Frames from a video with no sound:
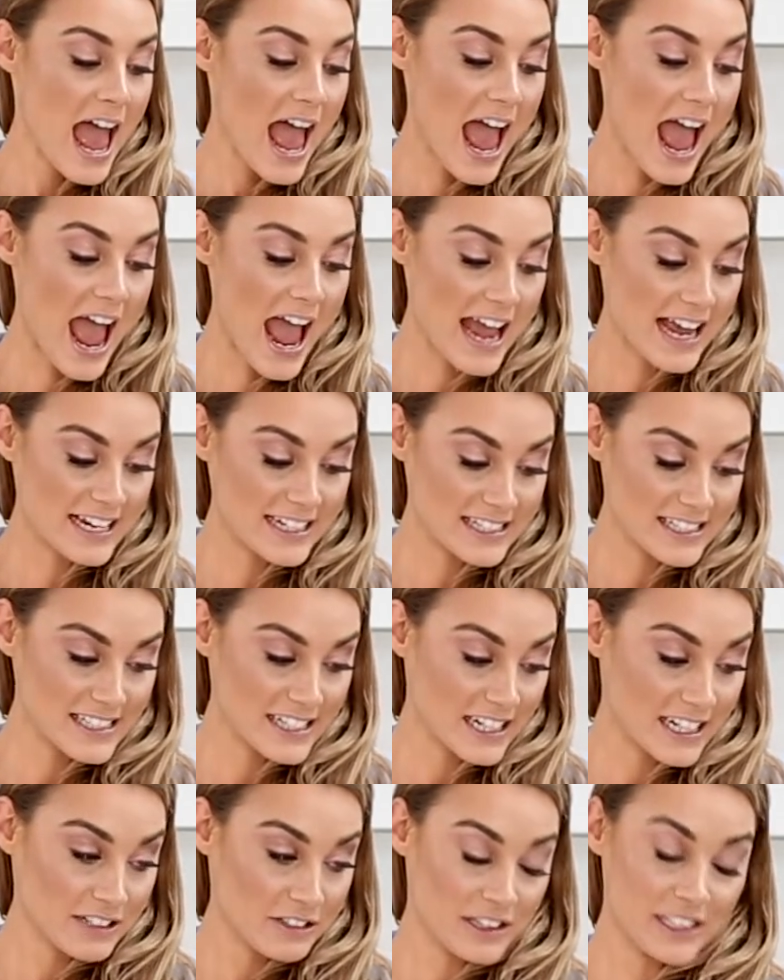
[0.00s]

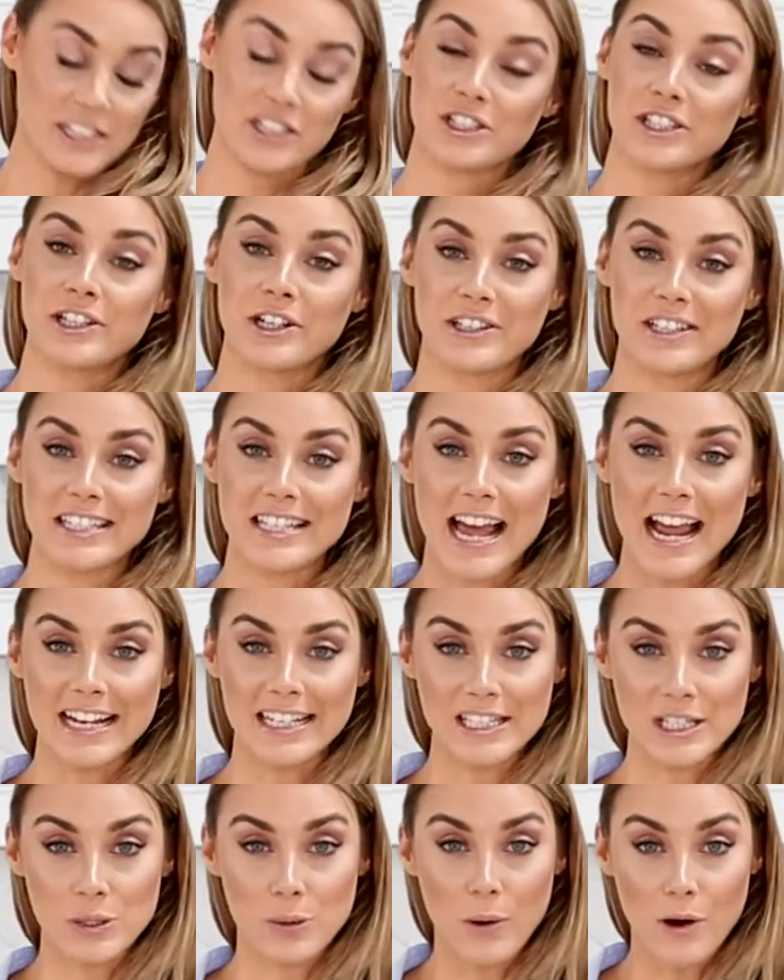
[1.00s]
and it literally only
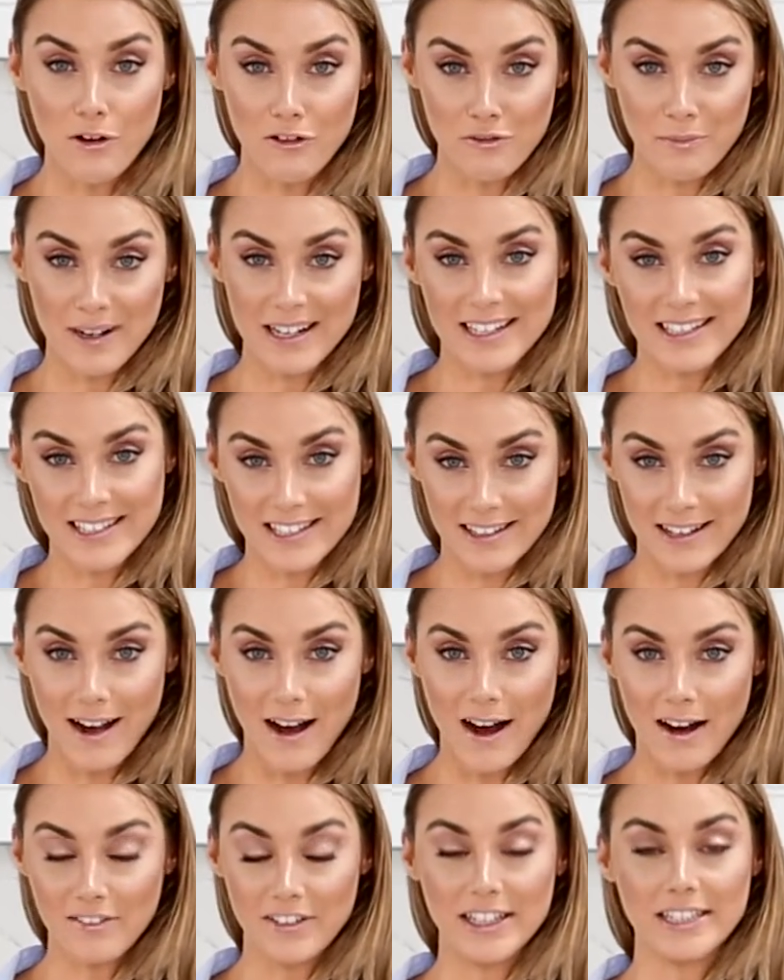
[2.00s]
takes 12 minutes in the
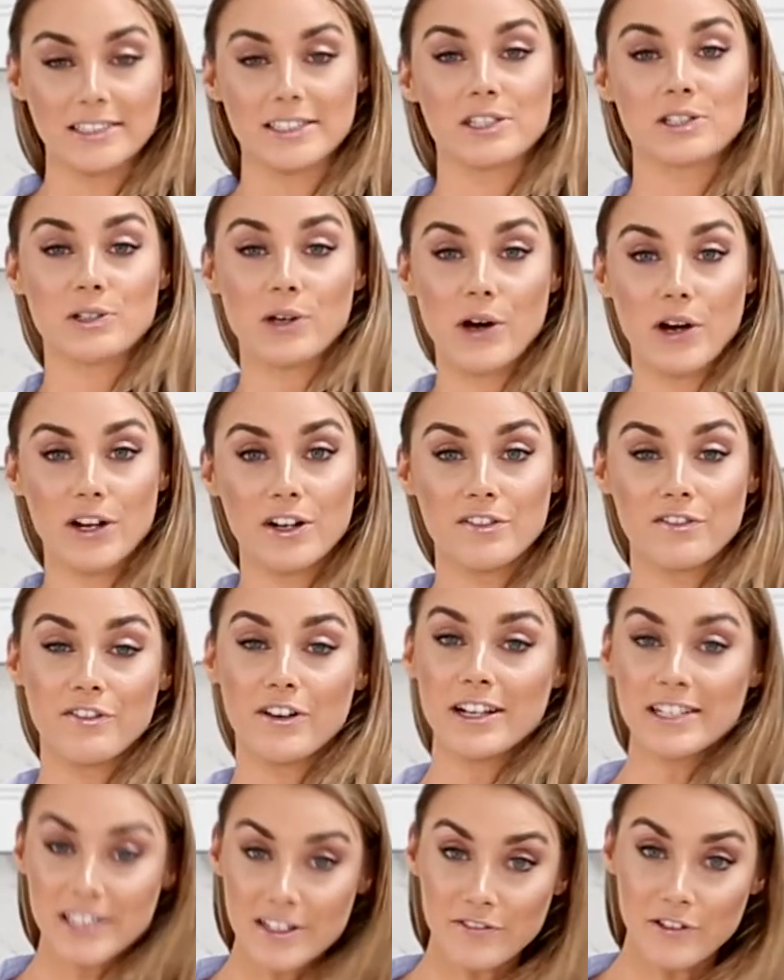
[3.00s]
oven. So
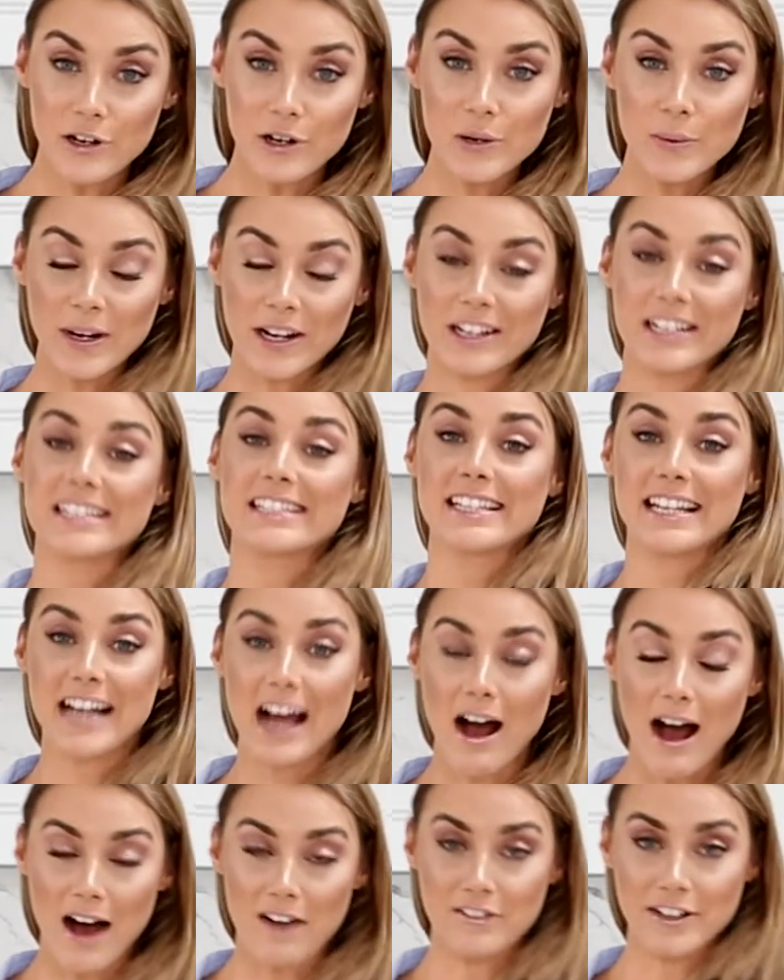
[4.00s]
first of all, we're going to set
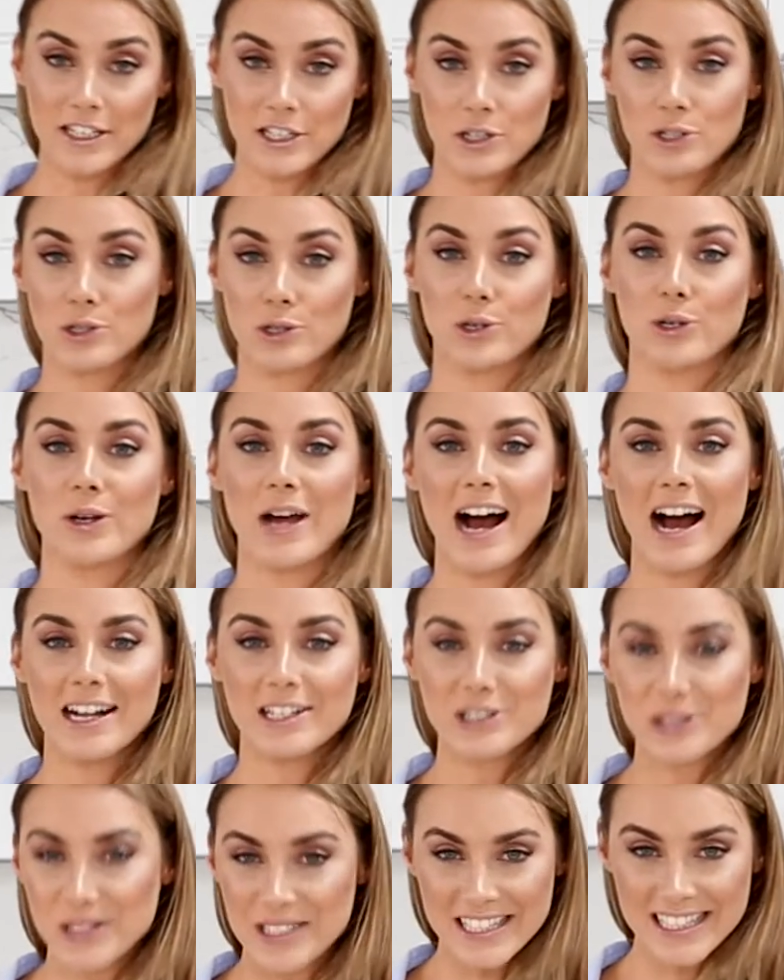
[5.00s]
our oven to
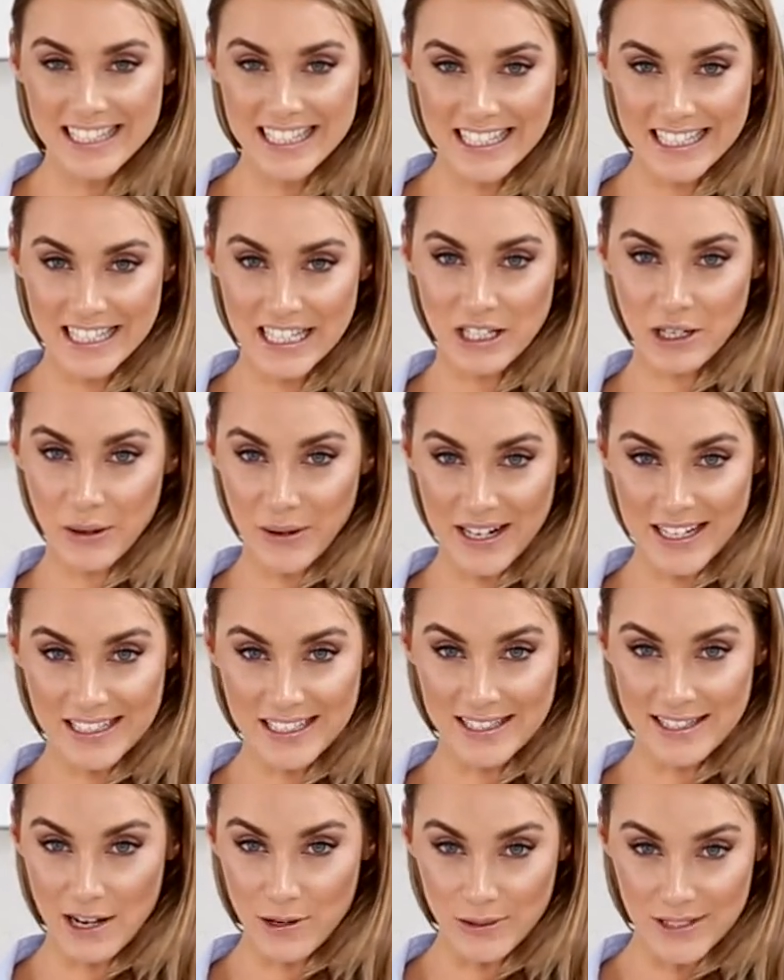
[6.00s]
160
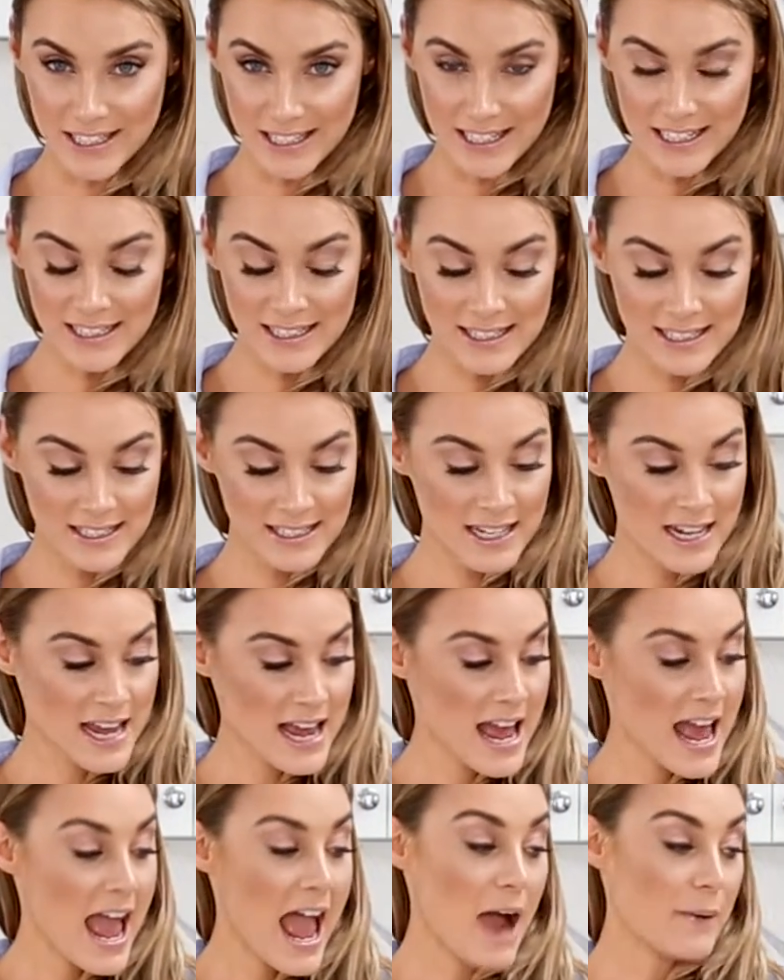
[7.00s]
degrees Celsius,
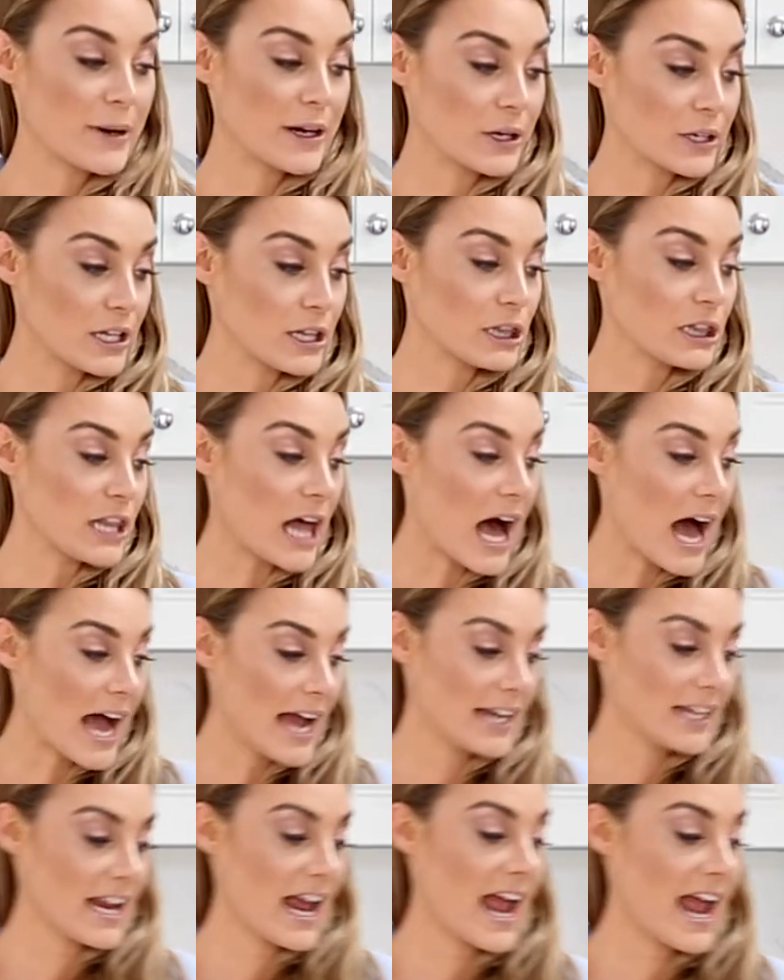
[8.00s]
and we're going to
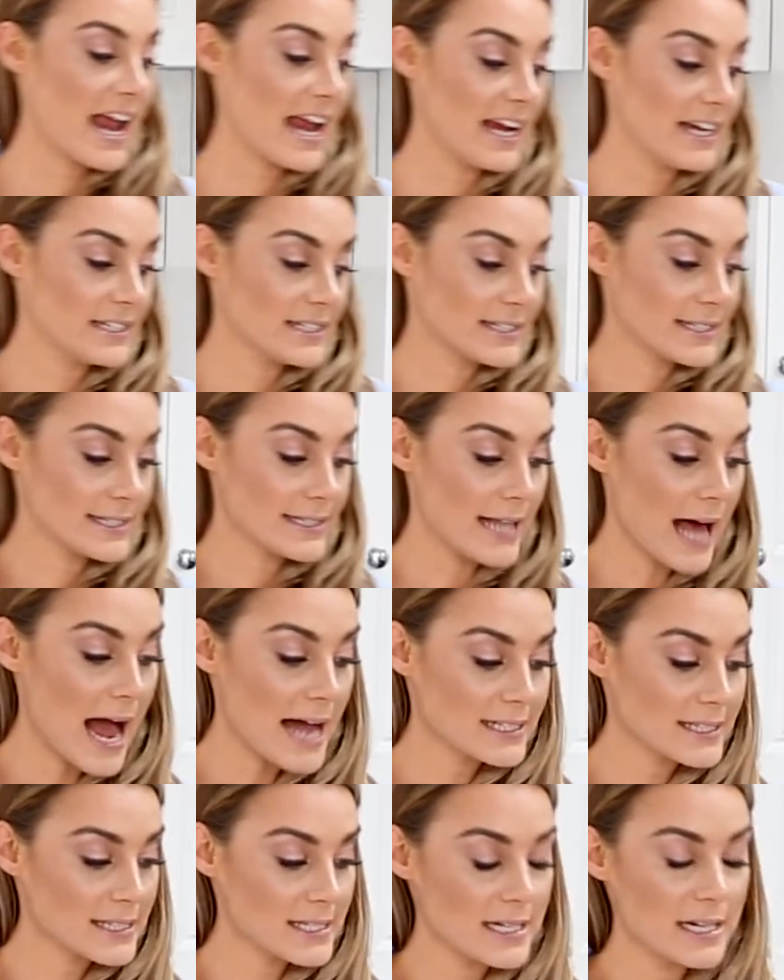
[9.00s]
line a
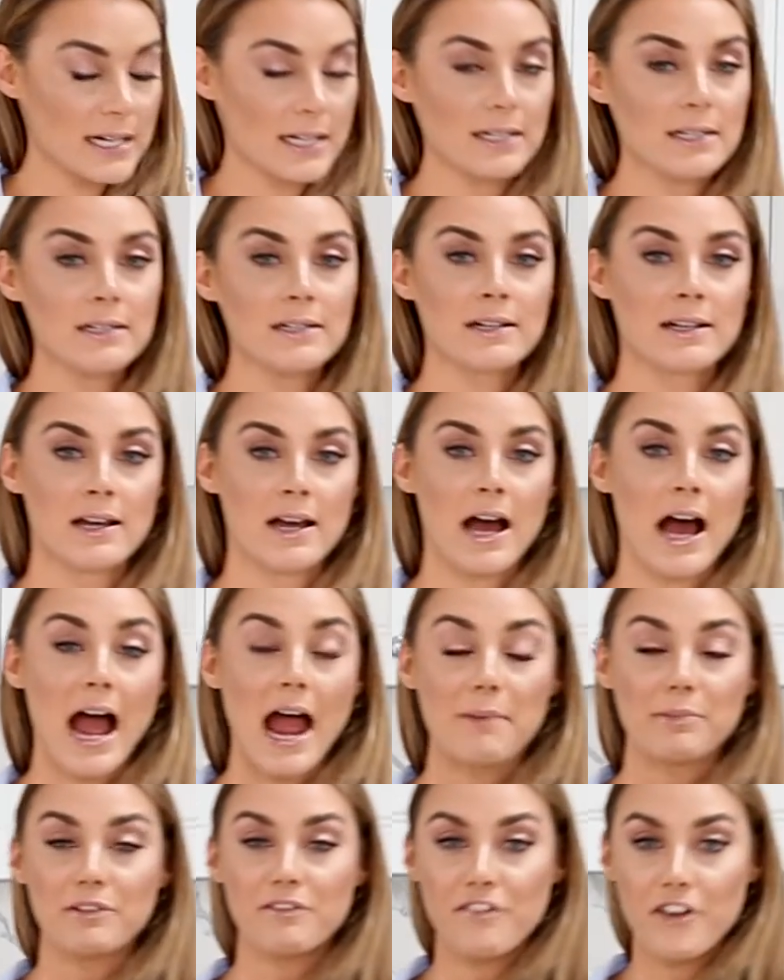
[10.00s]
slice tin.
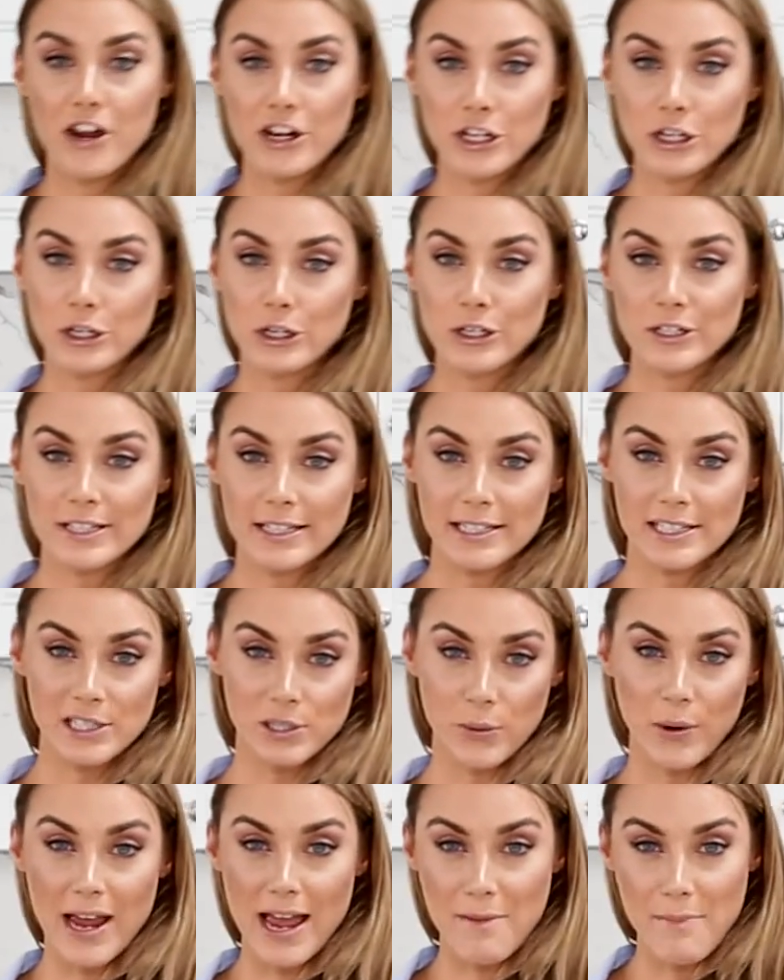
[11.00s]
I prefer to use a square